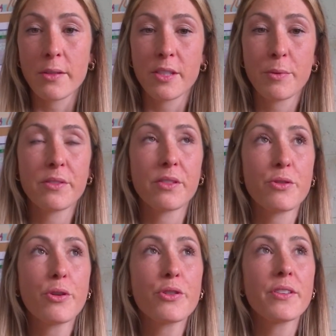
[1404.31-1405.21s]
So I suppose the
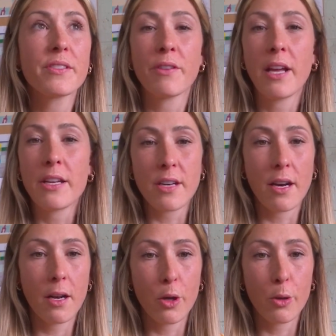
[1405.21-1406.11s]
structures in relation to
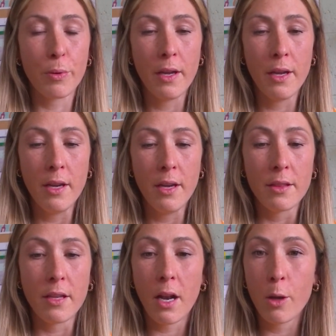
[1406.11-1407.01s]
our club,
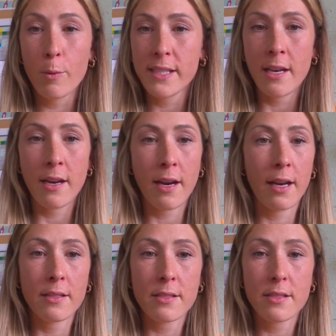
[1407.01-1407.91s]
the club scene in
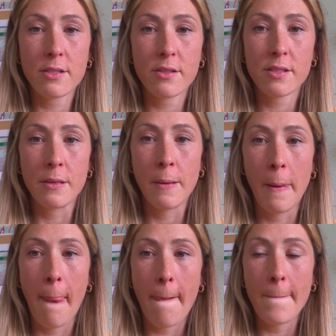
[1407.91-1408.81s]
Ireland, just
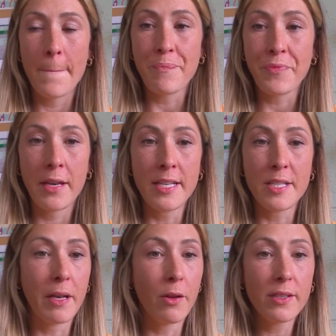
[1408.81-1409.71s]
need to
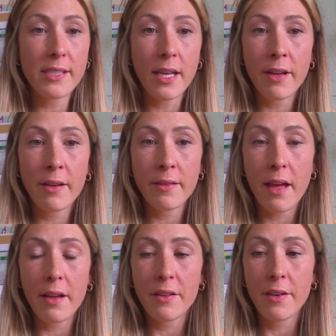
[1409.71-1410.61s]
be looked at around
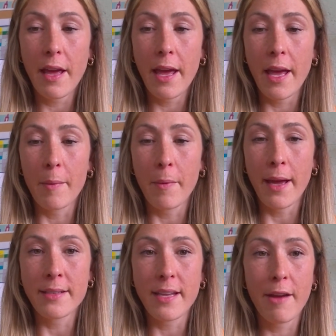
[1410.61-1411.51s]
that,
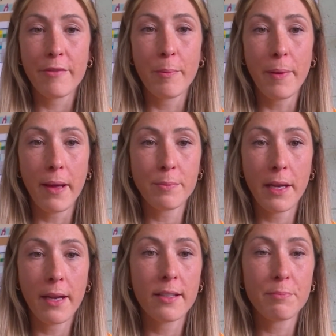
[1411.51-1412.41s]
and to have the best
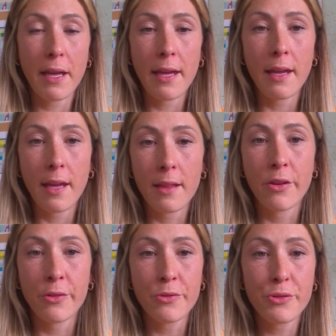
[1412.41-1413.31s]
players playing in the
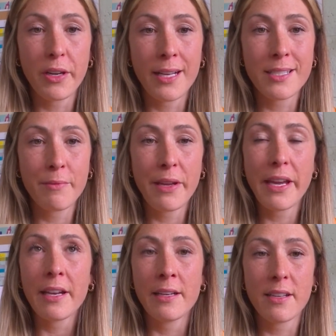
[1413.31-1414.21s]
country and to make
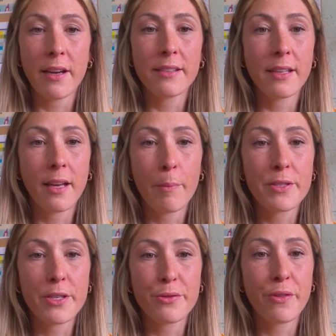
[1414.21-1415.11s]
it an enticing
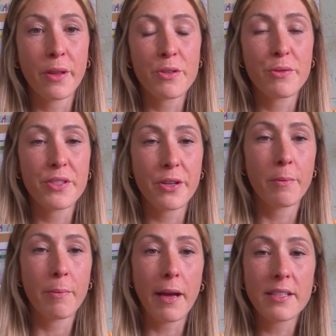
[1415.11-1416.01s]
competition for them to
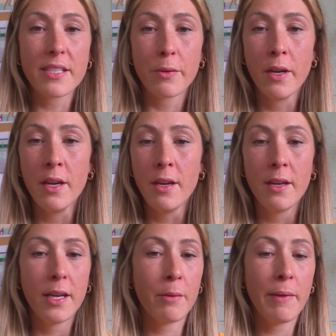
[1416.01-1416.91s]
return back to.
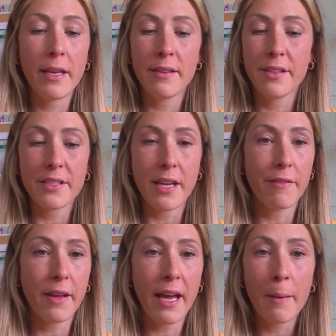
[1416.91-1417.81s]
It'll make it easier to
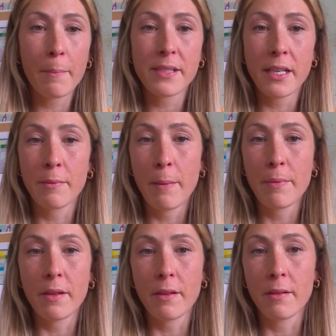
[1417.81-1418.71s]
have camps. It'll
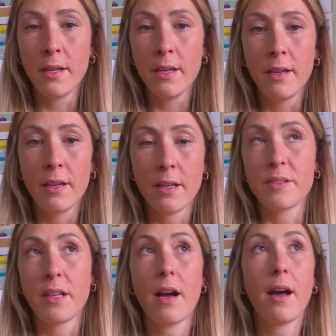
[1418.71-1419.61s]
keep the
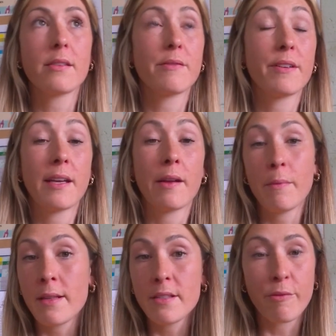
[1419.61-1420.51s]
cost of it down. It
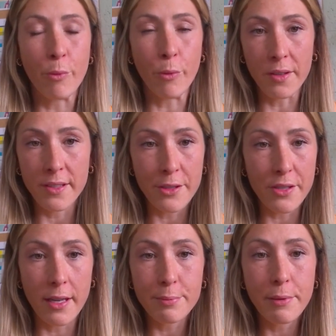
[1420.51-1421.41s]
means you've more
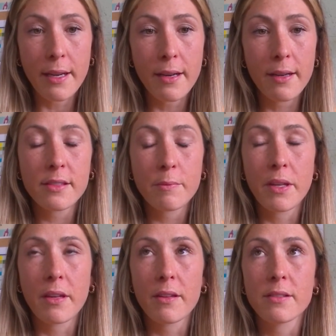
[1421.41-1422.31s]
centralised players,
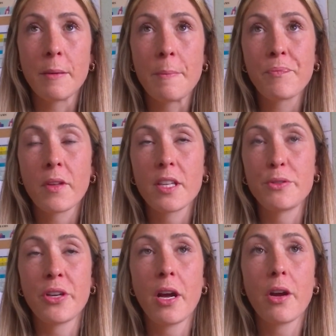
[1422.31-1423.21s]
because I
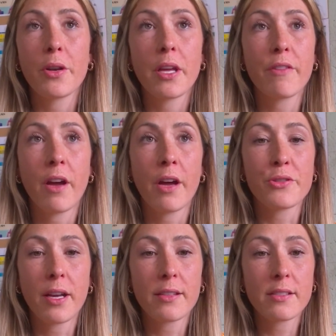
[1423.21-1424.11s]
suppose you're not going to give
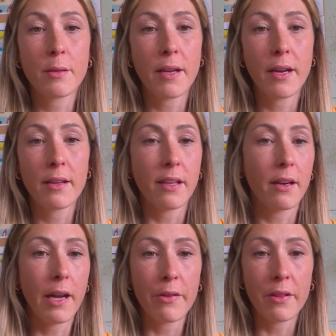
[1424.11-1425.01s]
contracts to the players that
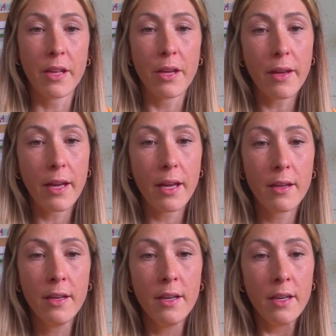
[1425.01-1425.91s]
are out in the UK.
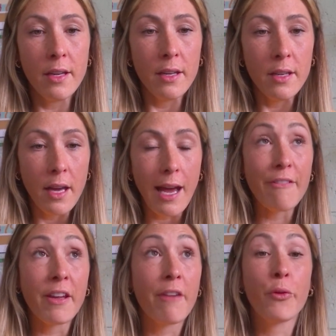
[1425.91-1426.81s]

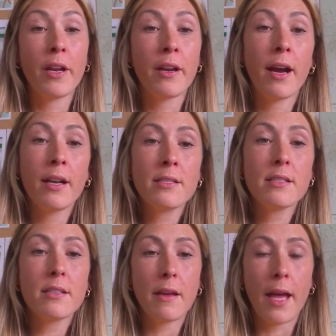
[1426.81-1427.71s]
Having everyone in Ireland,
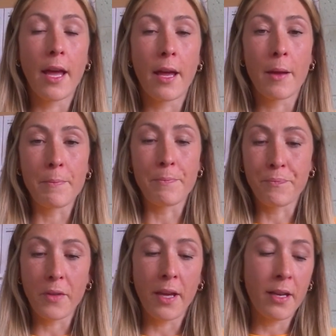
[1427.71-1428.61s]

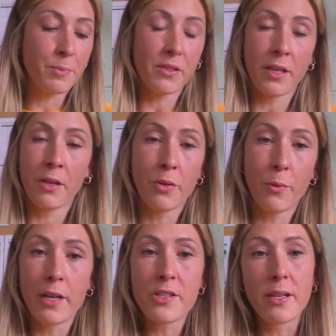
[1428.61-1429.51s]
and I suppose I know the
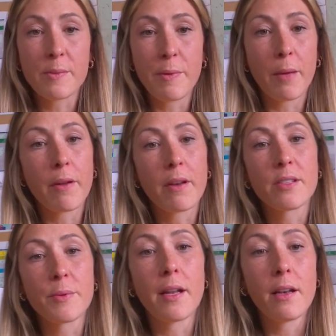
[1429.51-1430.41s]
Welsh girls speak about it as well.